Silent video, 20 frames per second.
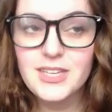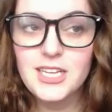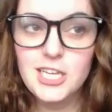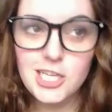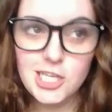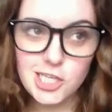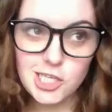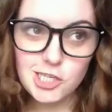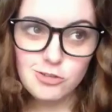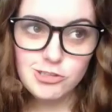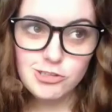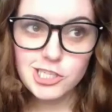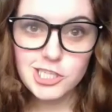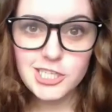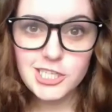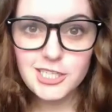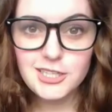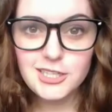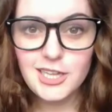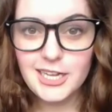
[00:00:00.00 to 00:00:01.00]

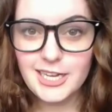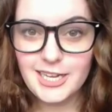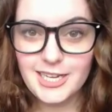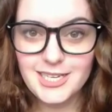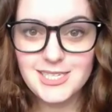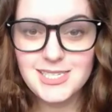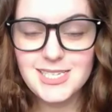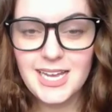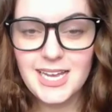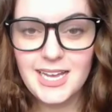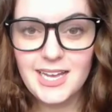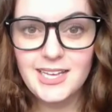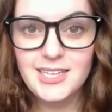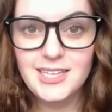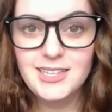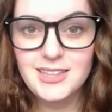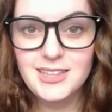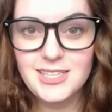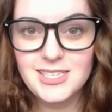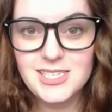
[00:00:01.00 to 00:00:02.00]
usually, like I
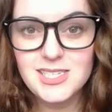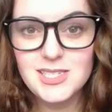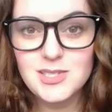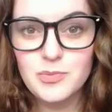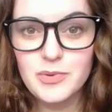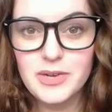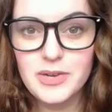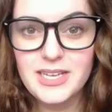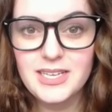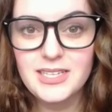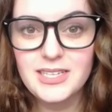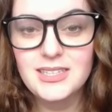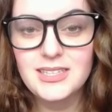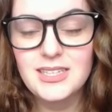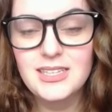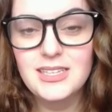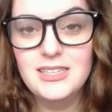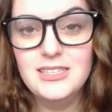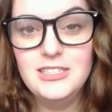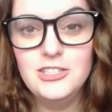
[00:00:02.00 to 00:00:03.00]
said, this is
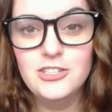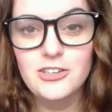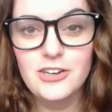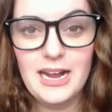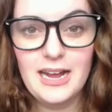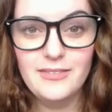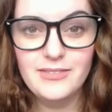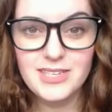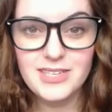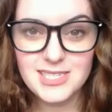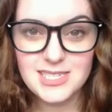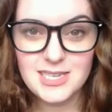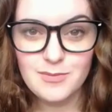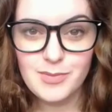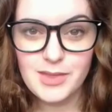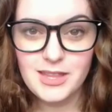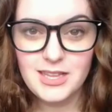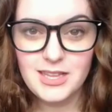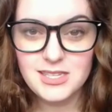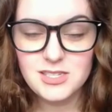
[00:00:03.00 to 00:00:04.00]
when you're having
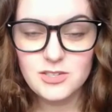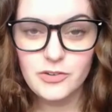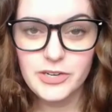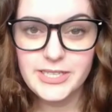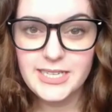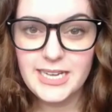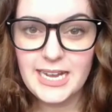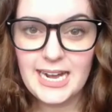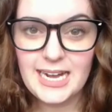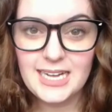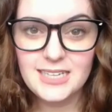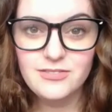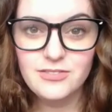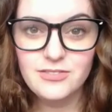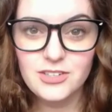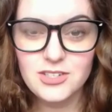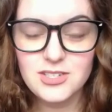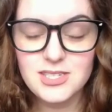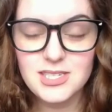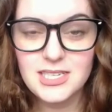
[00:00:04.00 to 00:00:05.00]
something that's going to
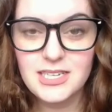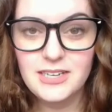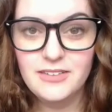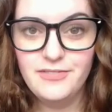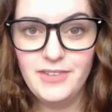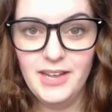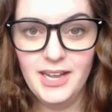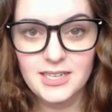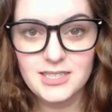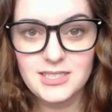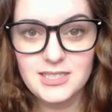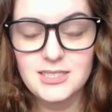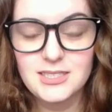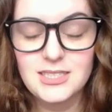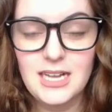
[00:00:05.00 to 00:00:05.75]
adversely affect the